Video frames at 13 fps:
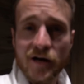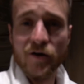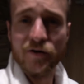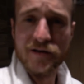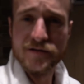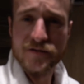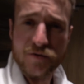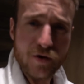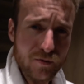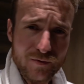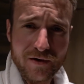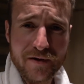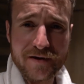Okay, so not
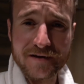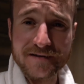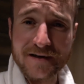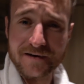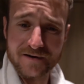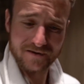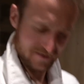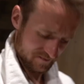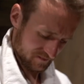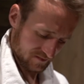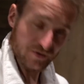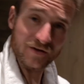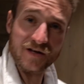really the attire
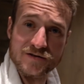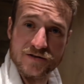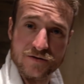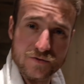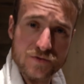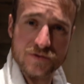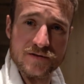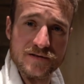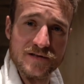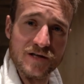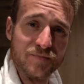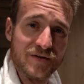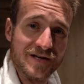you guys are used to
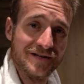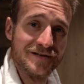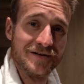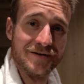seeing me in,